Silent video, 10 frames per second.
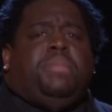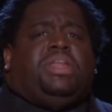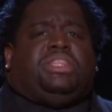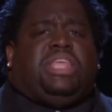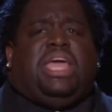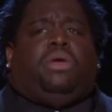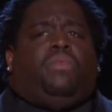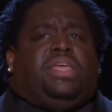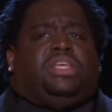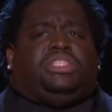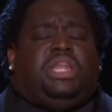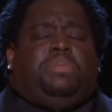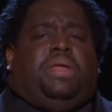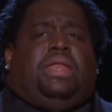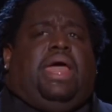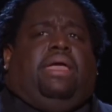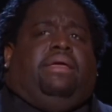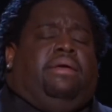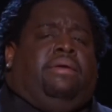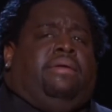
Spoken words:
Women are thinking while you sleep at night.